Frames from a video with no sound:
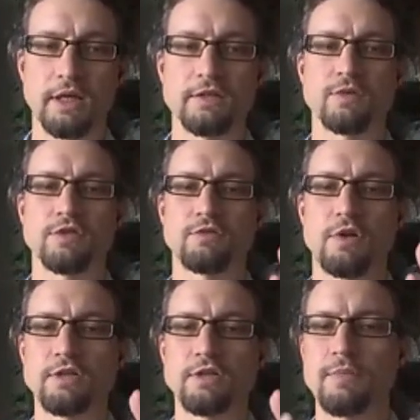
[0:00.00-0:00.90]
So it's
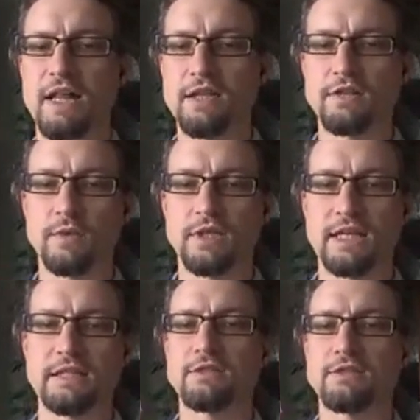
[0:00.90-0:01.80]
trying to balance, on the one
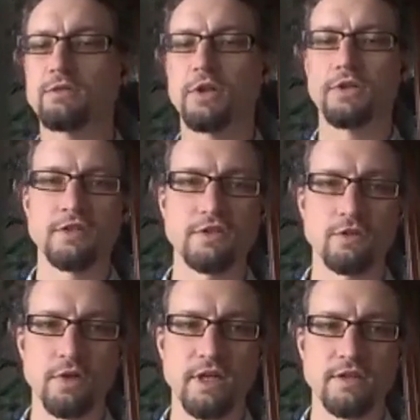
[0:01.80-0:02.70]
hand, this dude called
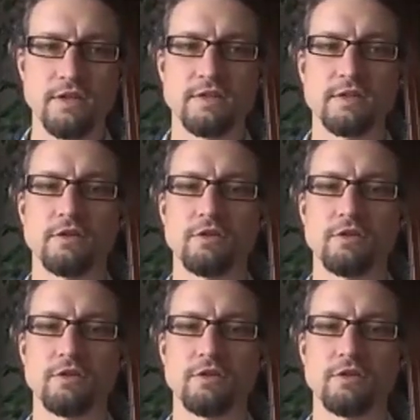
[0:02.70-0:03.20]
Nestorius,